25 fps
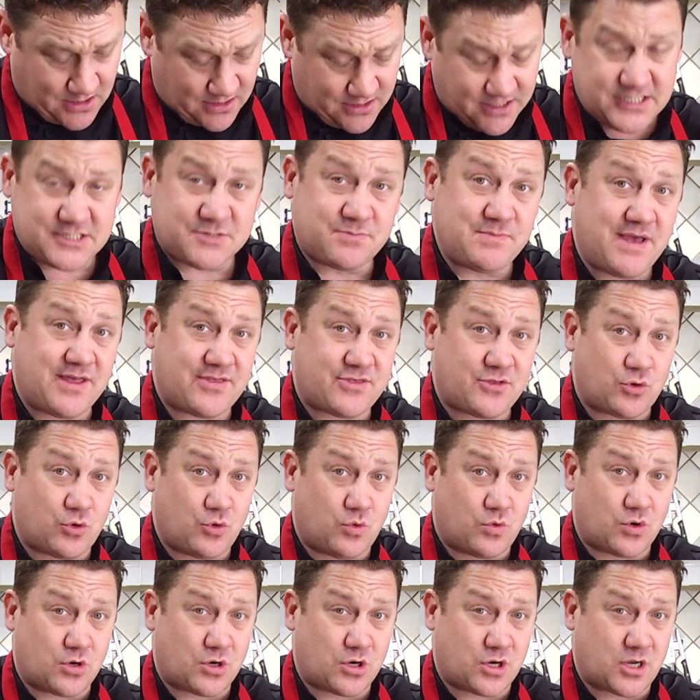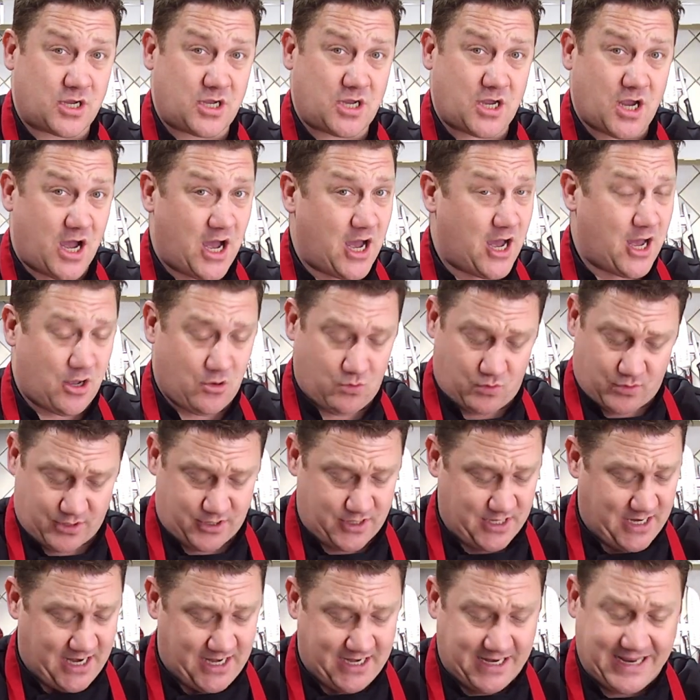This method will work
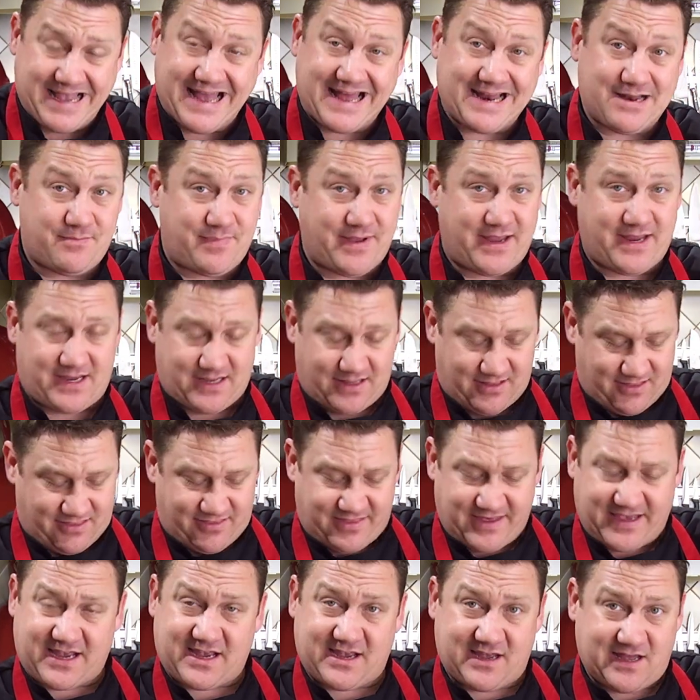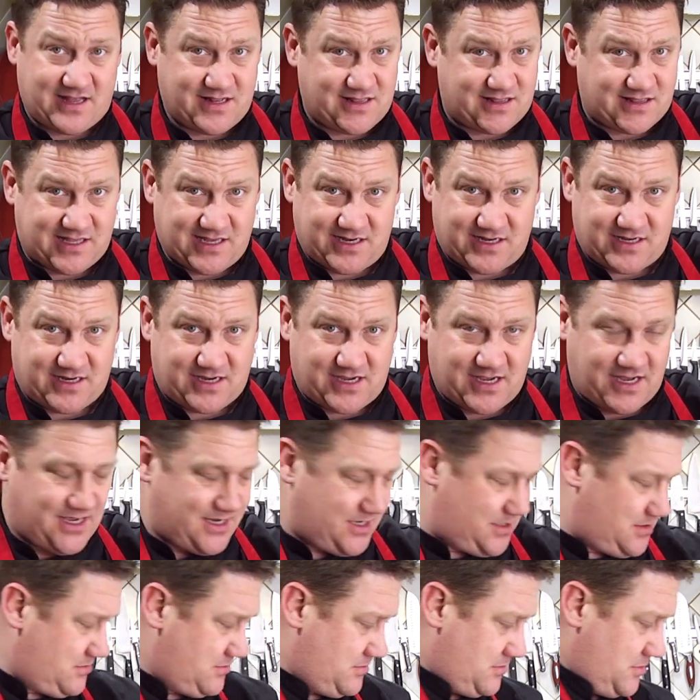with any kind of bacon, thick cut, thin
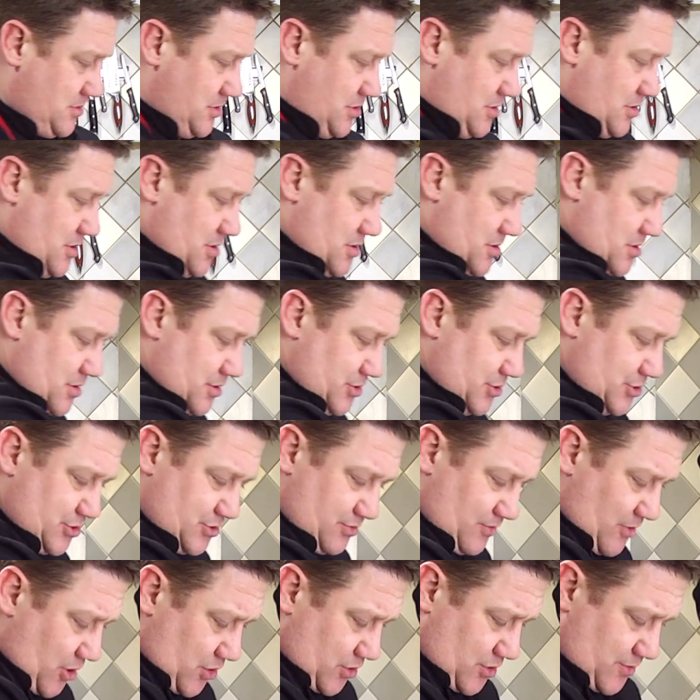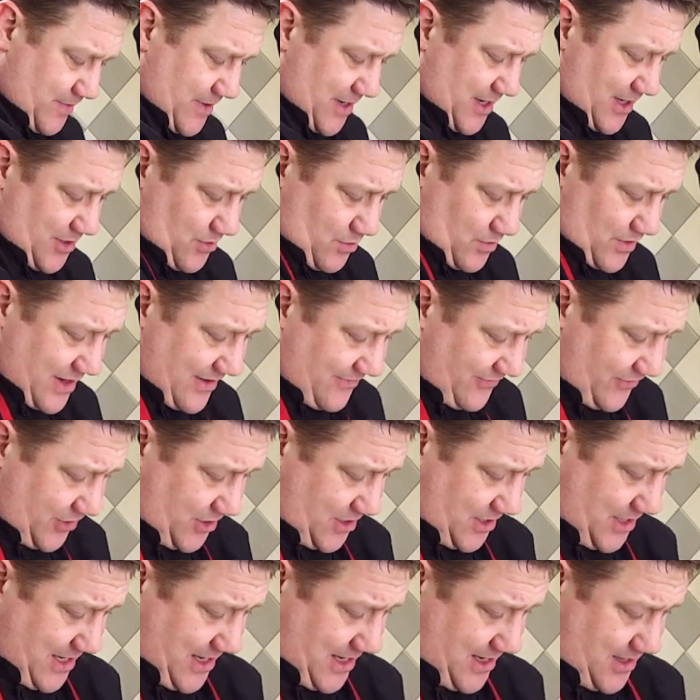cut, smoked bacon, whatever
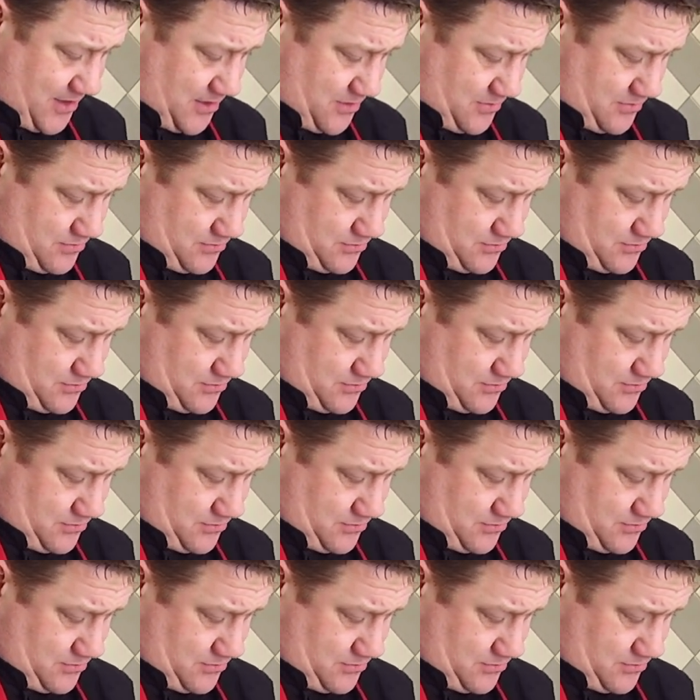you got.